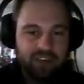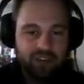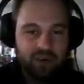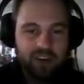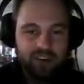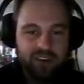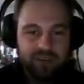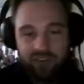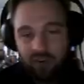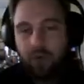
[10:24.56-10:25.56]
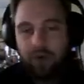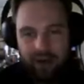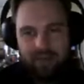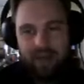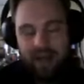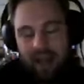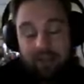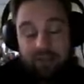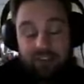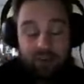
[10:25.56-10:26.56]
you a strong sense of story. And I
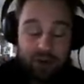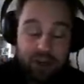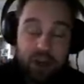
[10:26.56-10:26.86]
love the story.